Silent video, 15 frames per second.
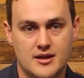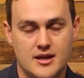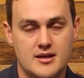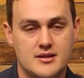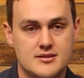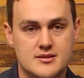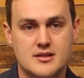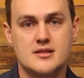And
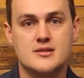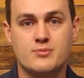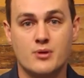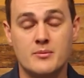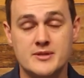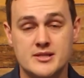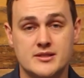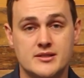it's these
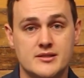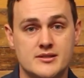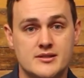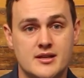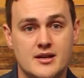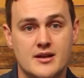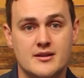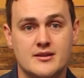
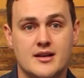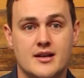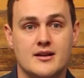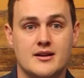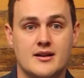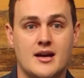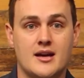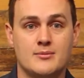promises that
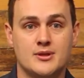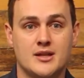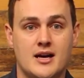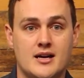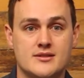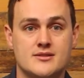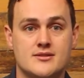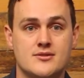enable
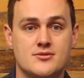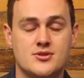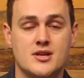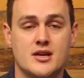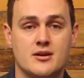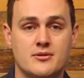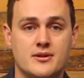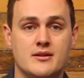us to
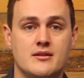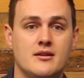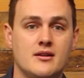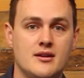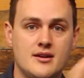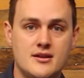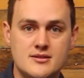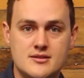share in
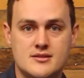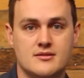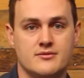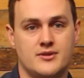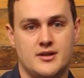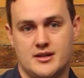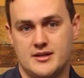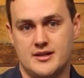his
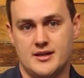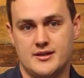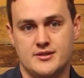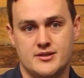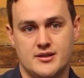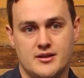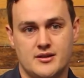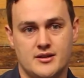divine
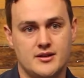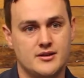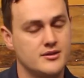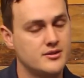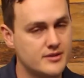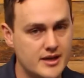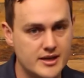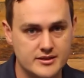nature,
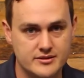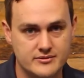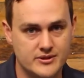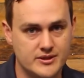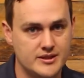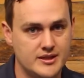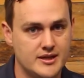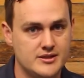not our
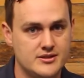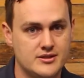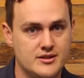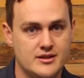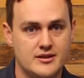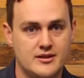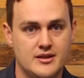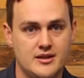divine
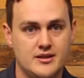nature,